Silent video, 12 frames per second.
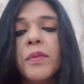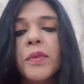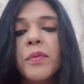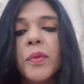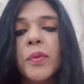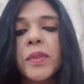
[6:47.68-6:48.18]

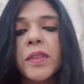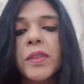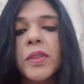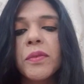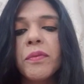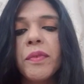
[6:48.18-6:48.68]
reviews,
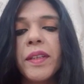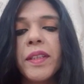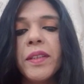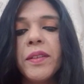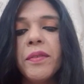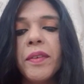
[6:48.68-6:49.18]
it's
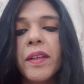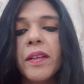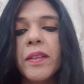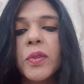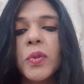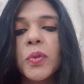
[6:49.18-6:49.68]
very
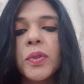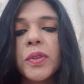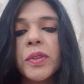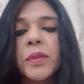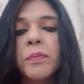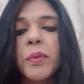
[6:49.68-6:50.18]
difficult to
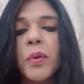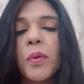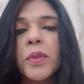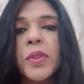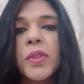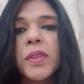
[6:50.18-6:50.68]
just
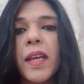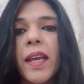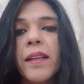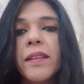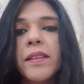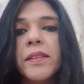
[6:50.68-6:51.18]
approach
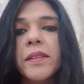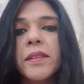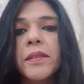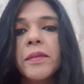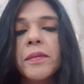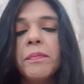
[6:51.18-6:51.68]
and
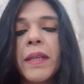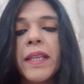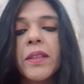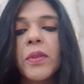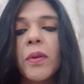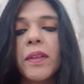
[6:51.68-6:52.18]
make
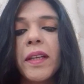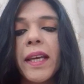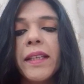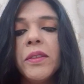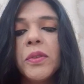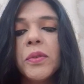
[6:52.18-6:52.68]
it
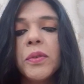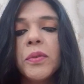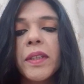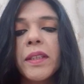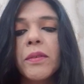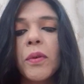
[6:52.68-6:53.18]
online. So you
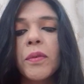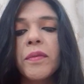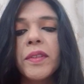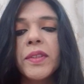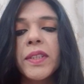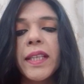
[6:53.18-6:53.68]
can
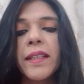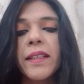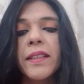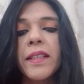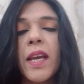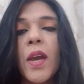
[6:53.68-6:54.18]
always take
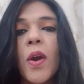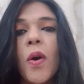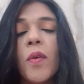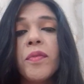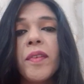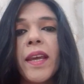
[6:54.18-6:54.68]
it
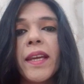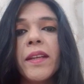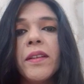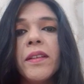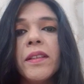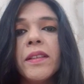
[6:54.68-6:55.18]

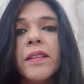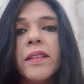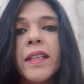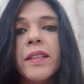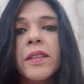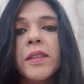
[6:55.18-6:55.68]

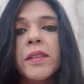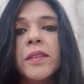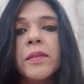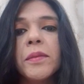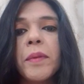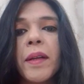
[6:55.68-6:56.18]
offline in
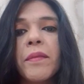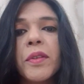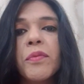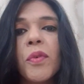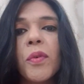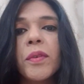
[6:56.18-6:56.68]
a
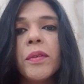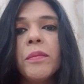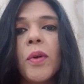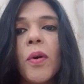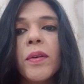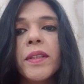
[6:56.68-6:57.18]
private
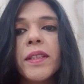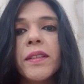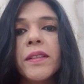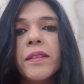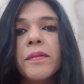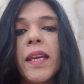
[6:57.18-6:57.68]
forum or
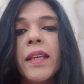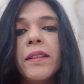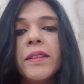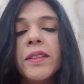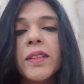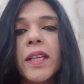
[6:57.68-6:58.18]
in
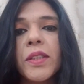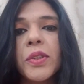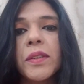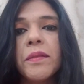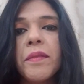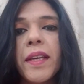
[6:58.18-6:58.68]
a
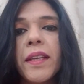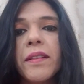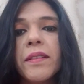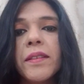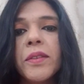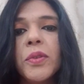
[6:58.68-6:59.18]
discussion
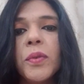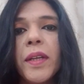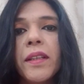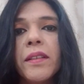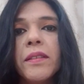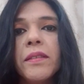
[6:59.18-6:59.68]
where you
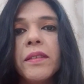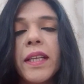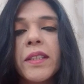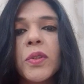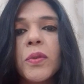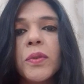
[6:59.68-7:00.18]
can
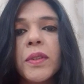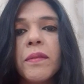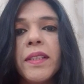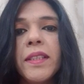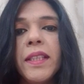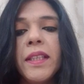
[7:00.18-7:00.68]

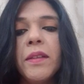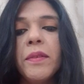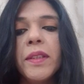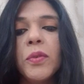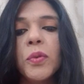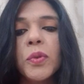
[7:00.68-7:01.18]
exclusively deal
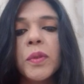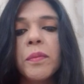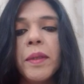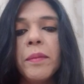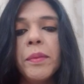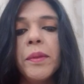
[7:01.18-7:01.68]
with those
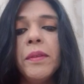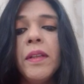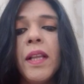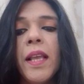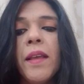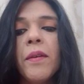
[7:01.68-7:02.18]
people
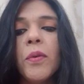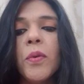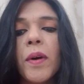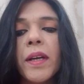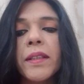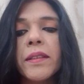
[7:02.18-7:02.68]
who
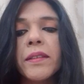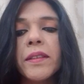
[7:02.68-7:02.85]
are